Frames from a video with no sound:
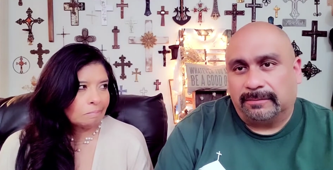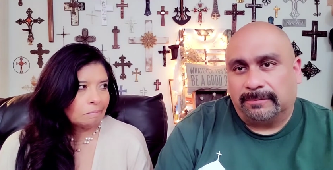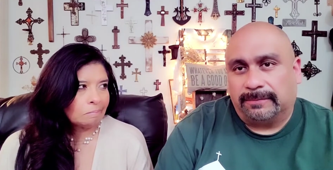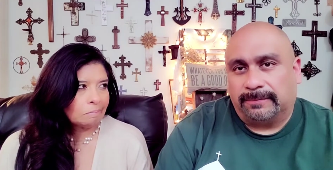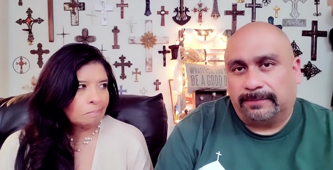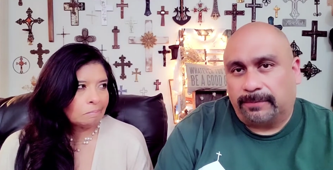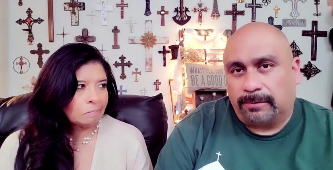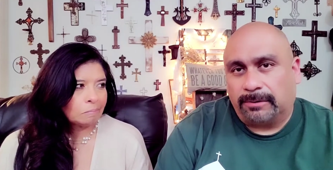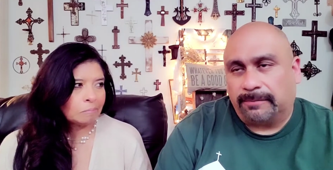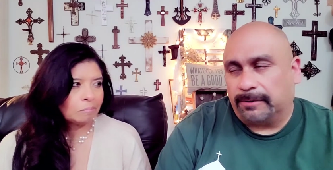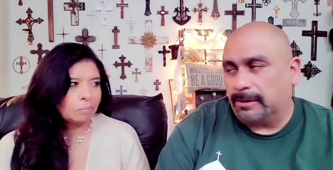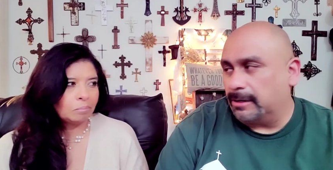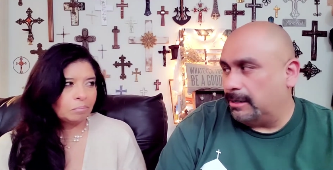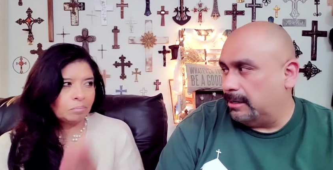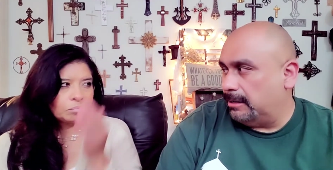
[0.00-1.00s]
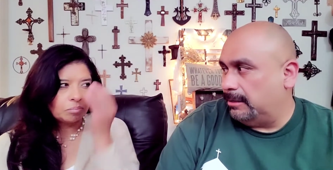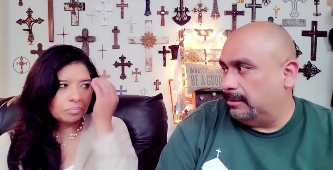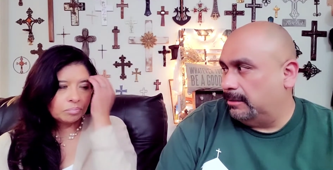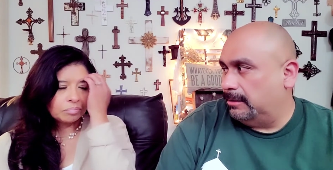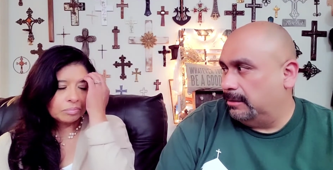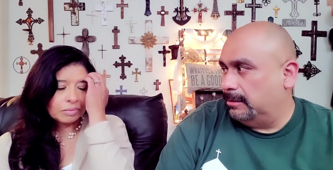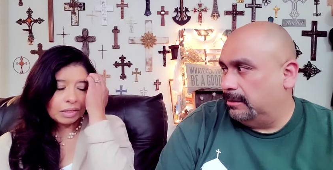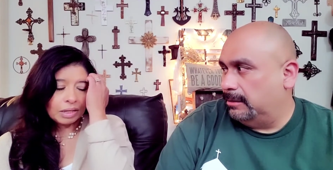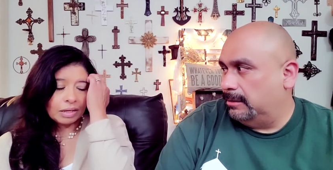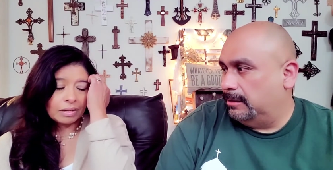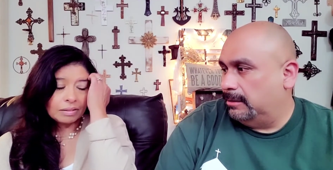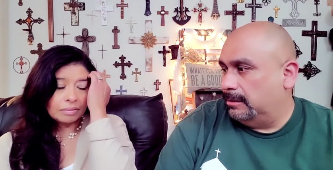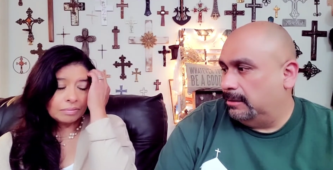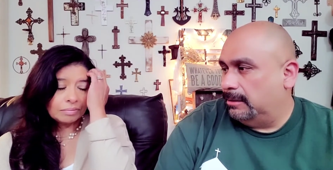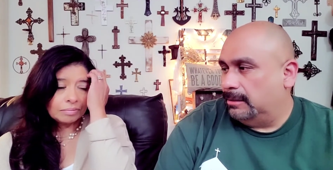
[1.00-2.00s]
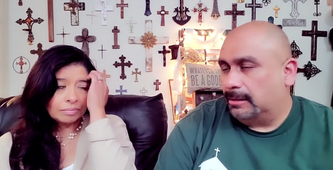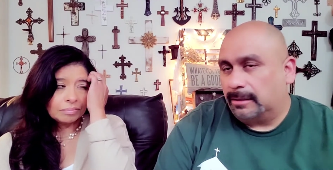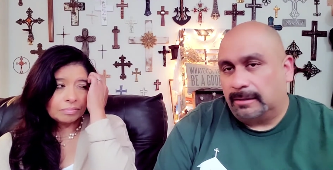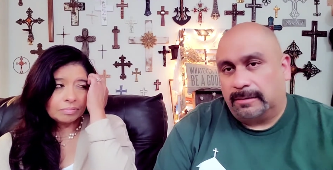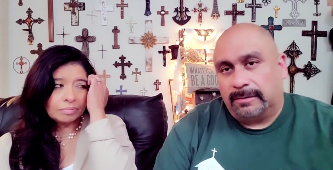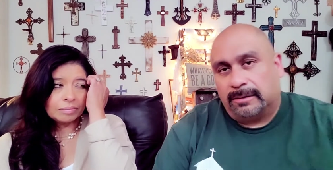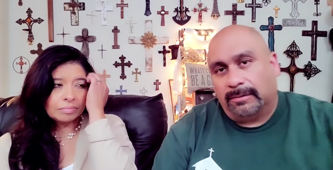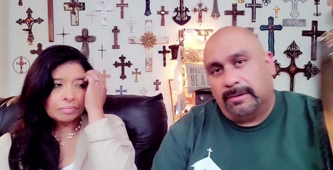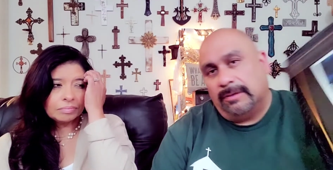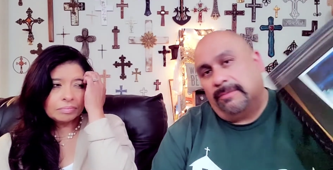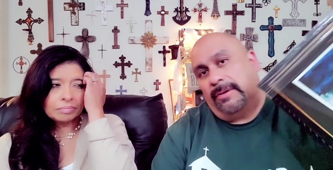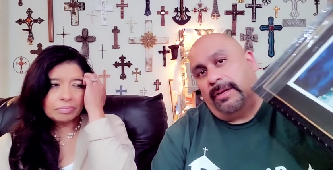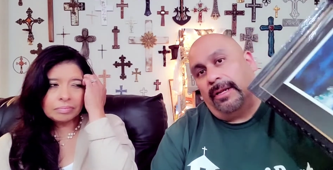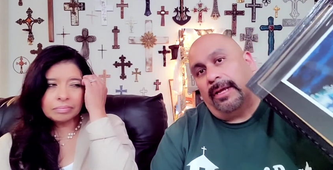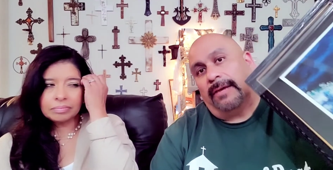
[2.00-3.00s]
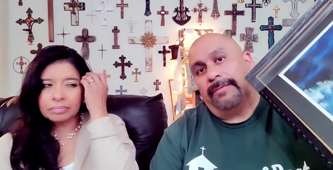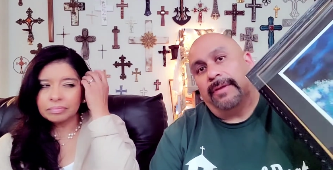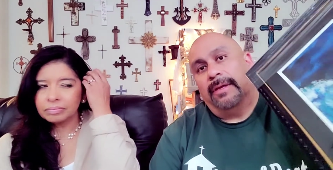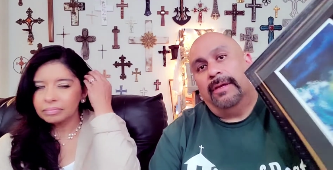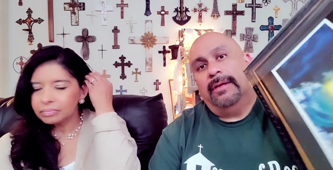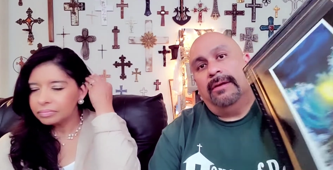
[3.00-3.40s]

Speaker 1: four were gone. Yeah. This is the only one left.